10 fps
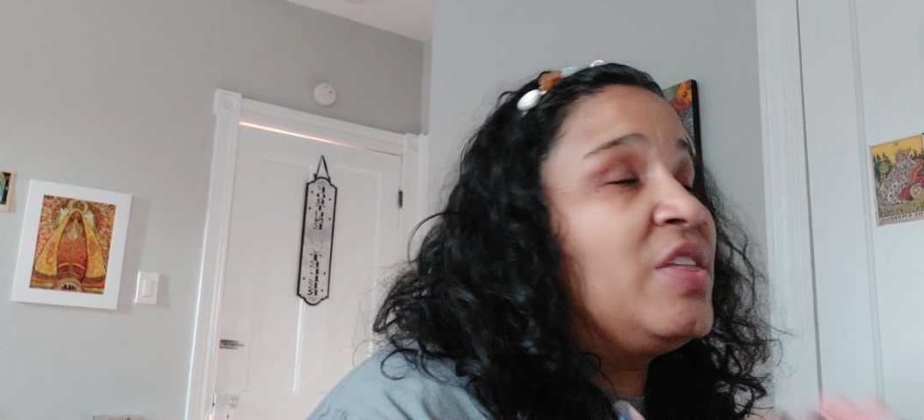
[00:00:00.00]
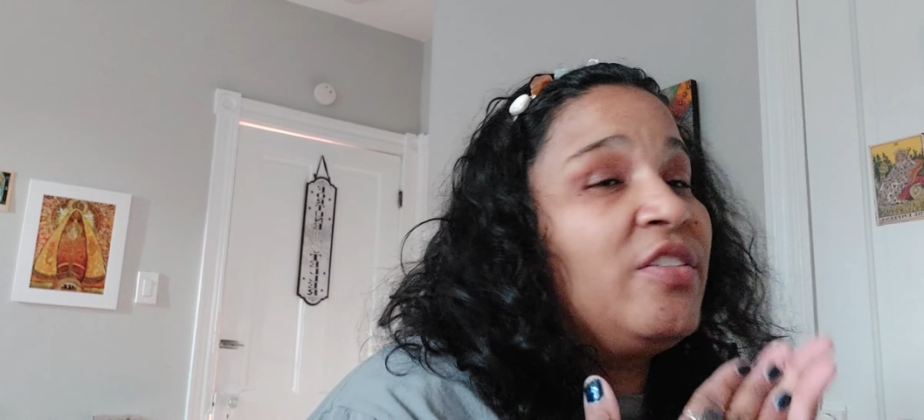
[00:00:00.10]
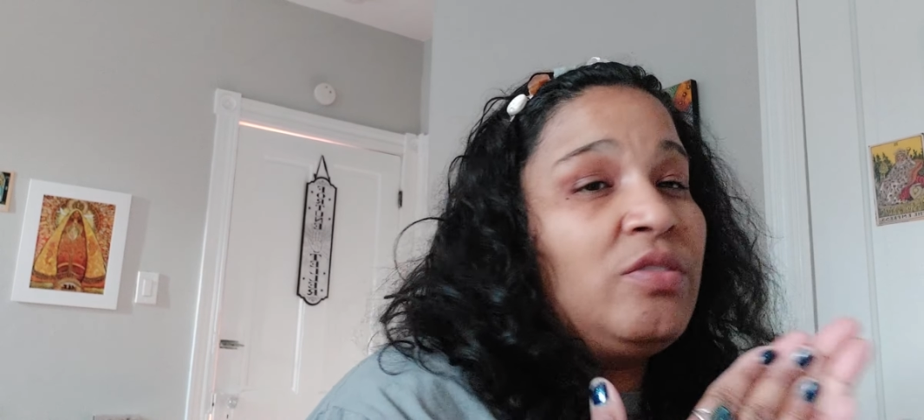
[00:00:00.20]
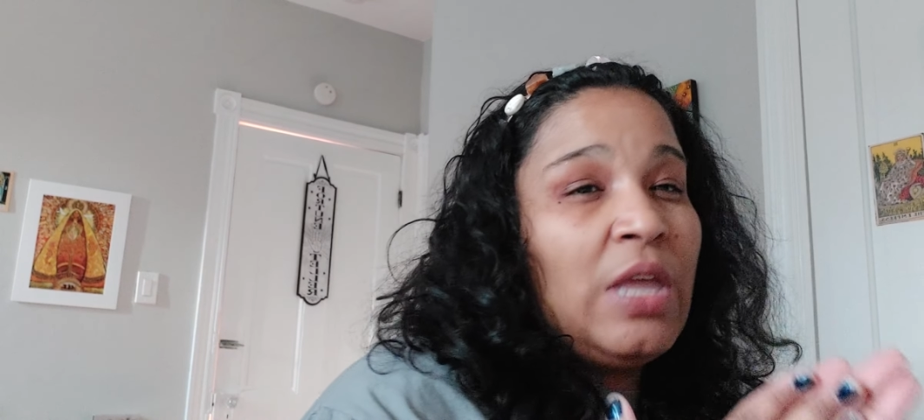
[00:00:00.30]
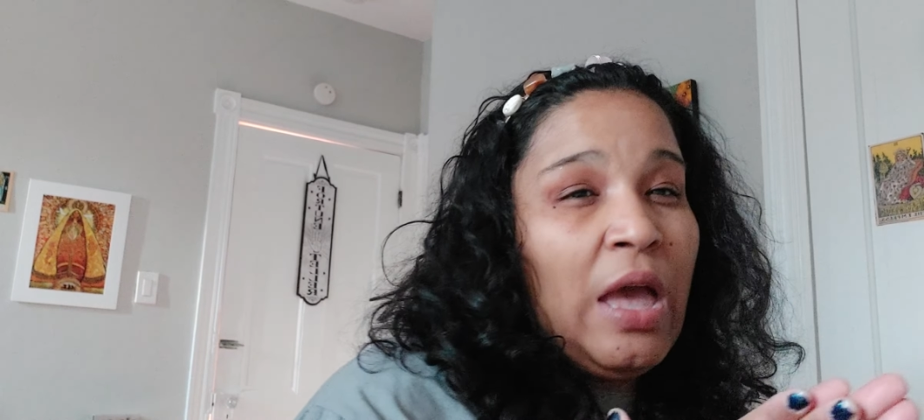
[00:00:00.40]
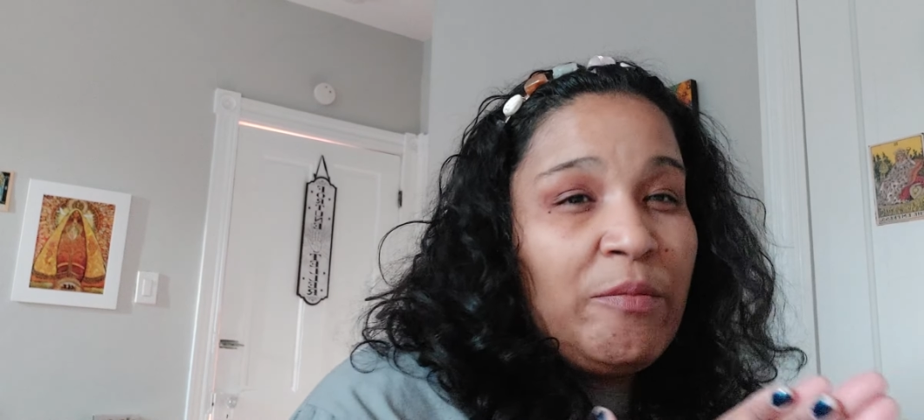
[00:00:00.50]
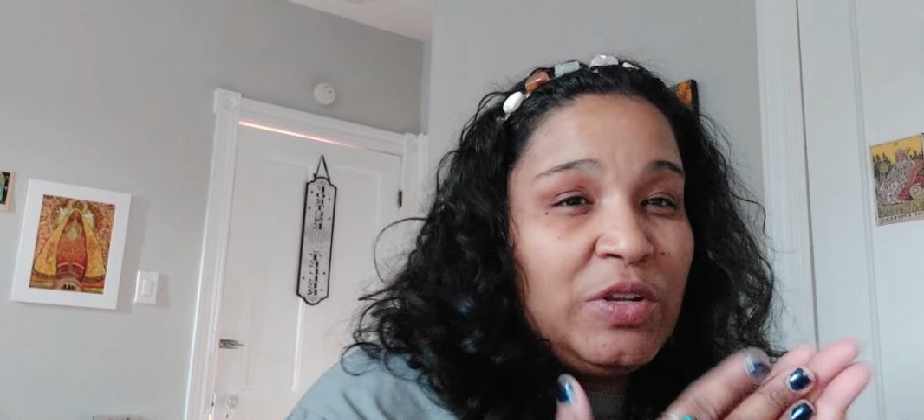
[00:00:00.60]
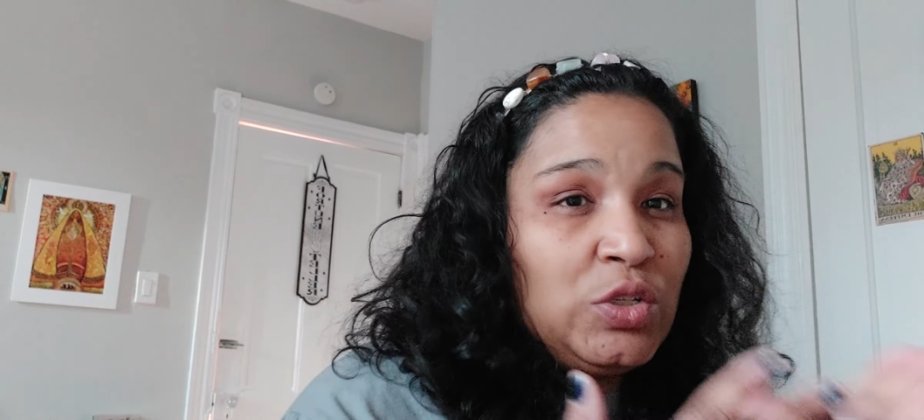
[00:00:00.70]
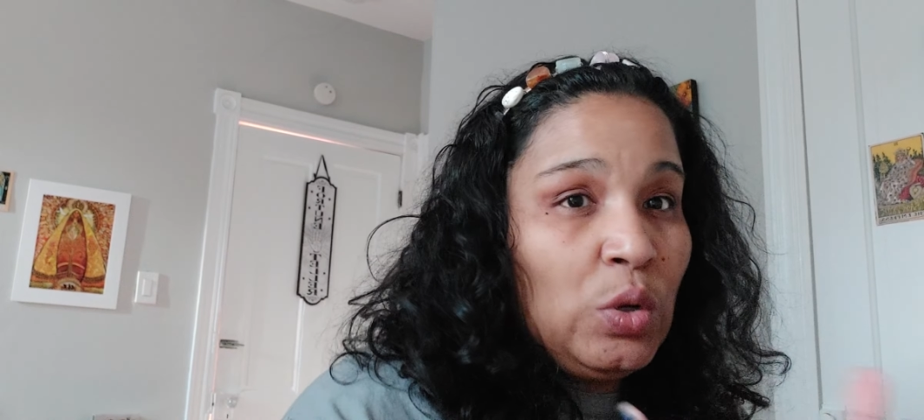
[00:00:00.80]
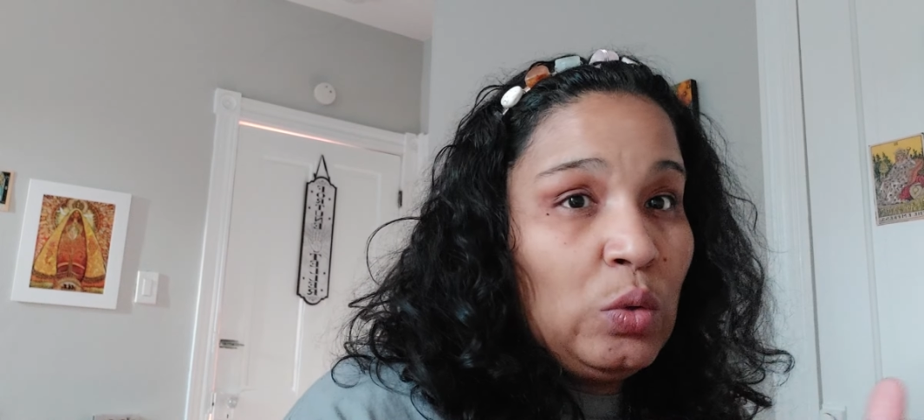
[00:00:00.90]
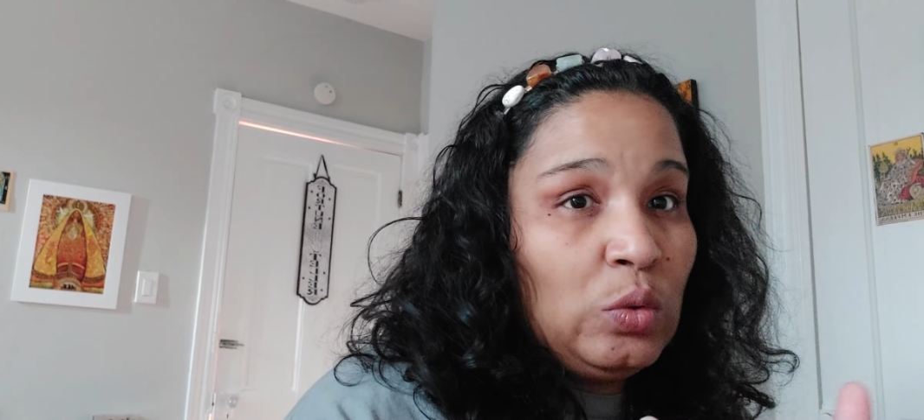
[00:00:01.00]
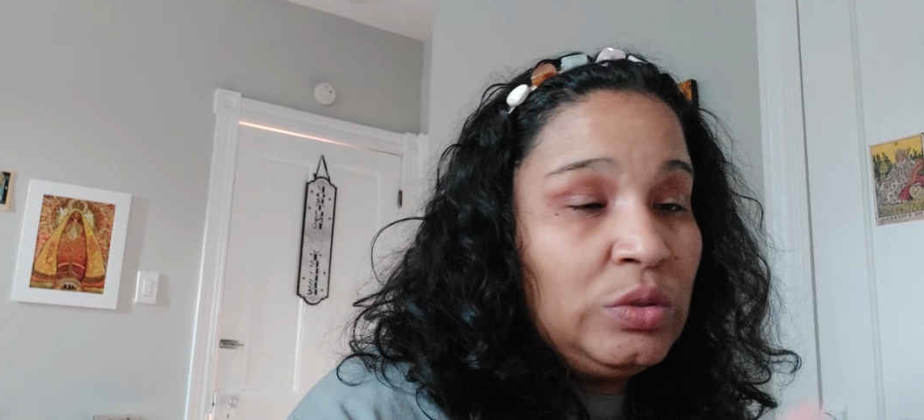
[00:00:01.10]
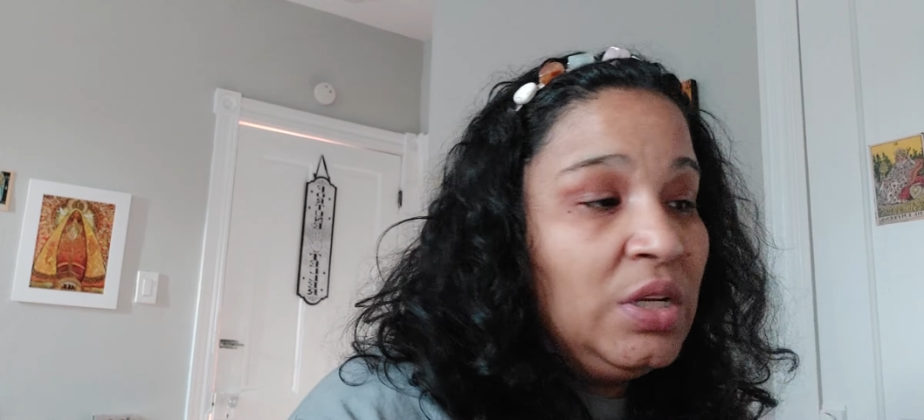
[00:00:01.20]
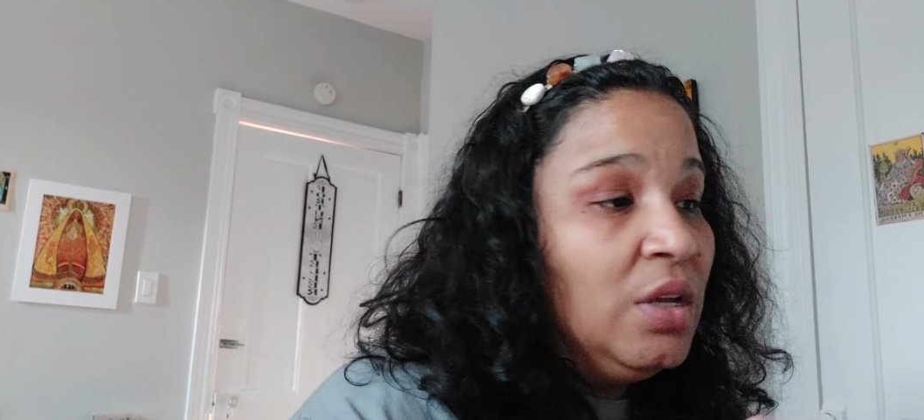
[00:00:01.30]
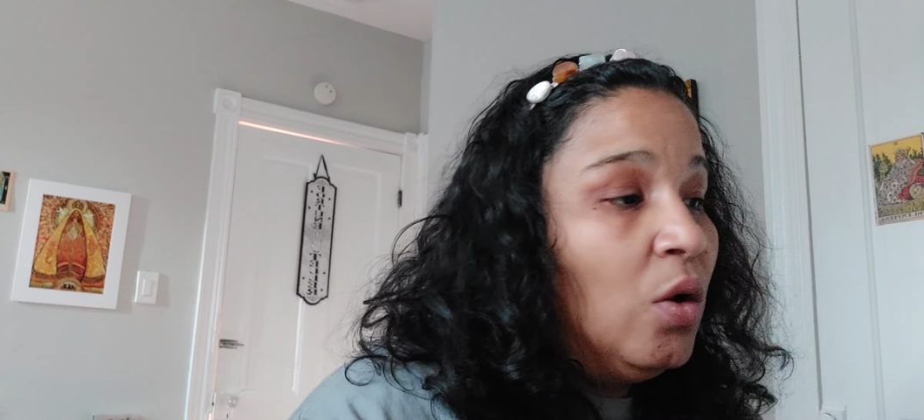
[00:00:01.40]
that they have been
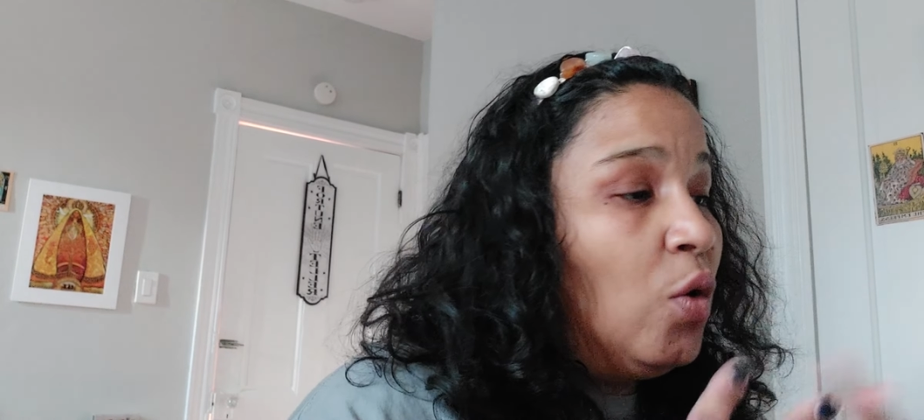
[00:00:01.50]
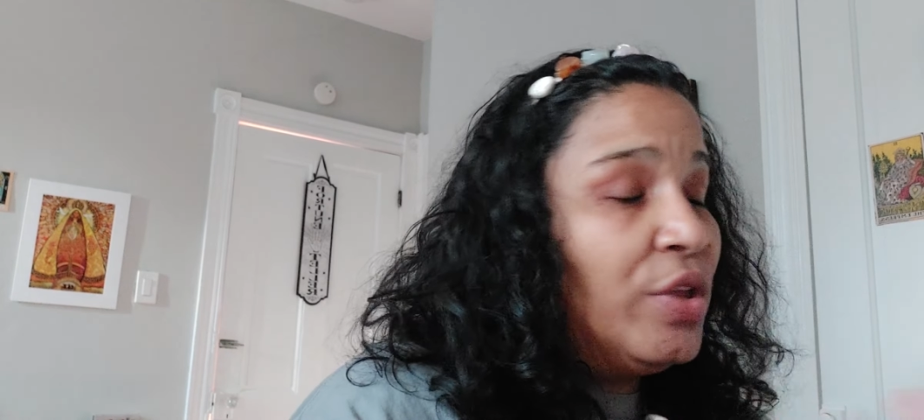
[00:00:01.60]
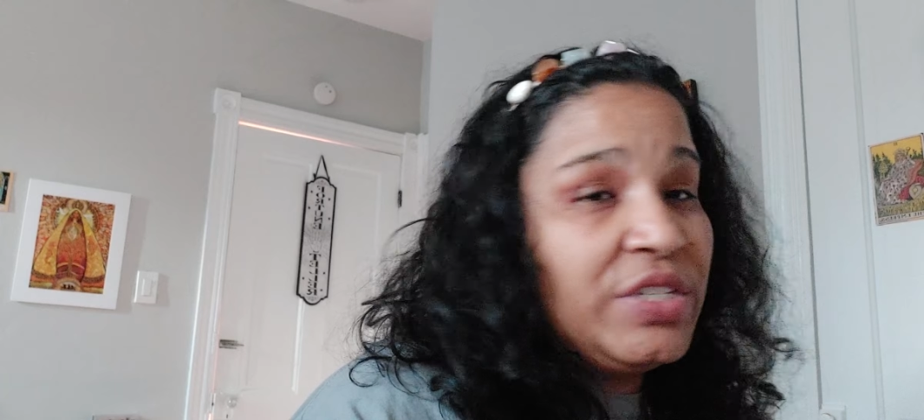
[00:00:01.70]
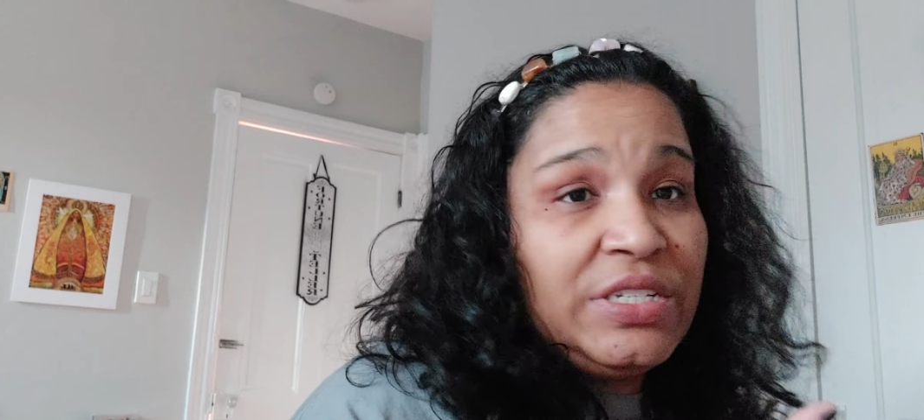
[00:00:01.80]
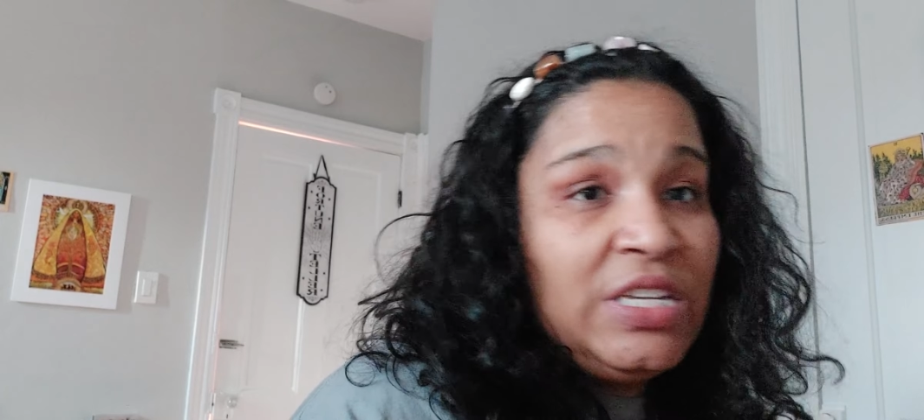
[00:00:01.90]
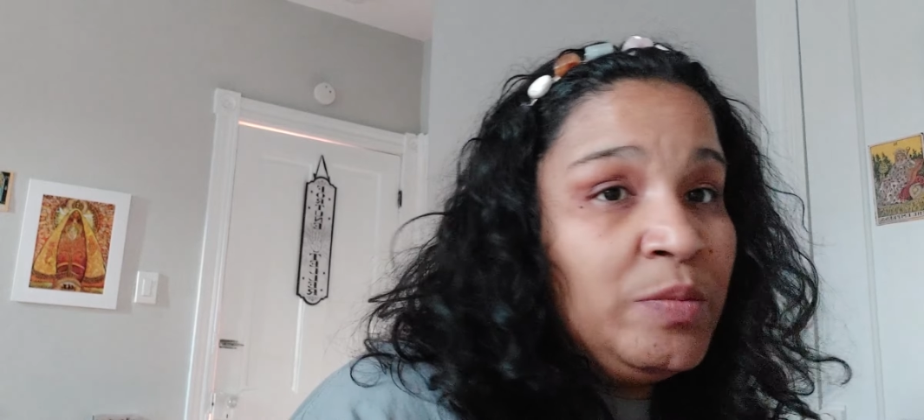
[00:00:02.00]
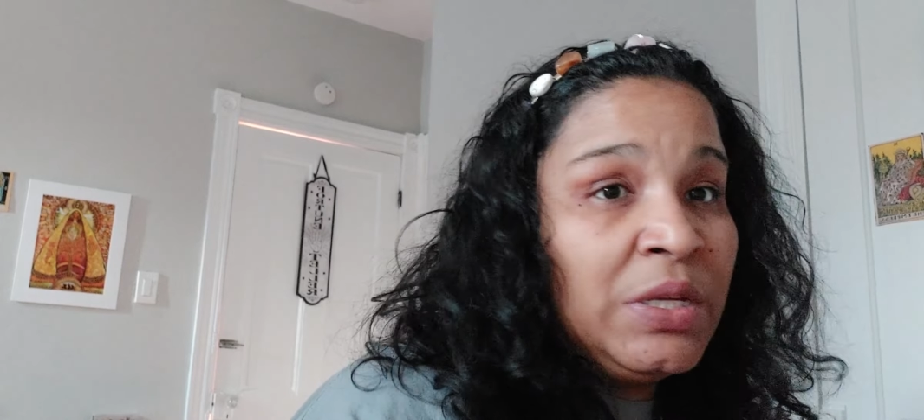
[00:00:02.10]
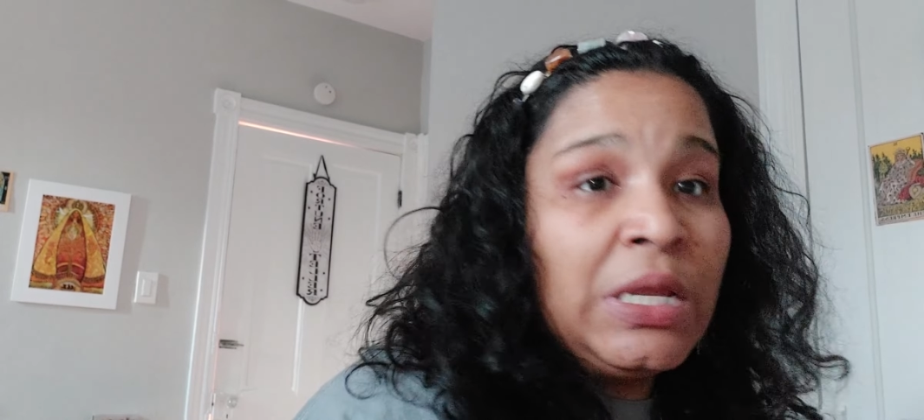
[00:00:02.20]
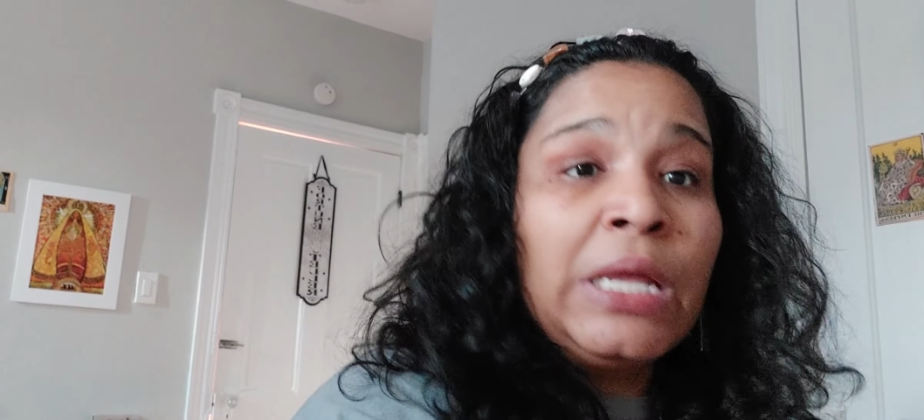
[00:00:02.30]
told, oh, it's a demon.